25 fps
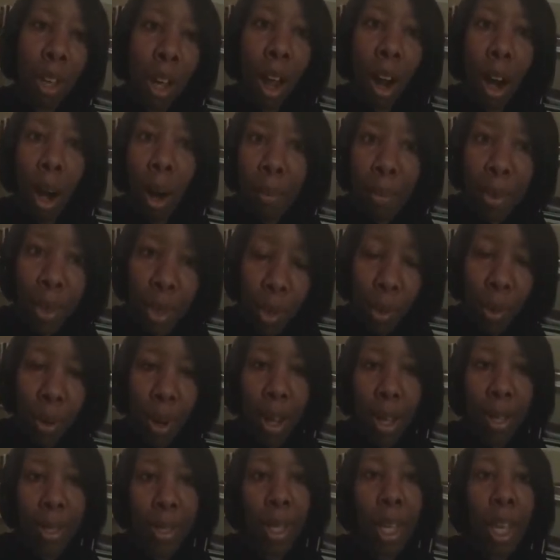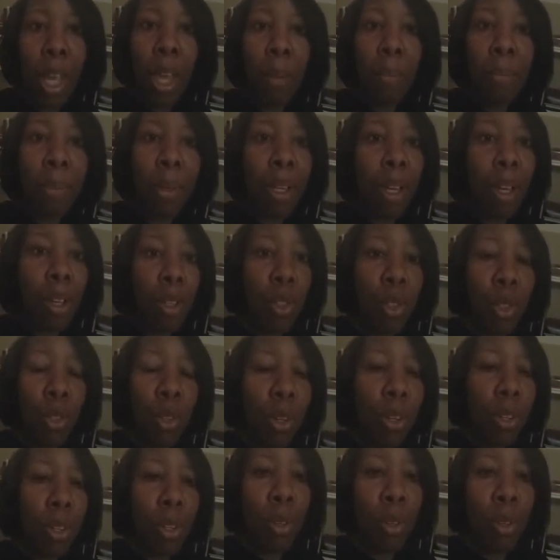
your arms crossed because you're,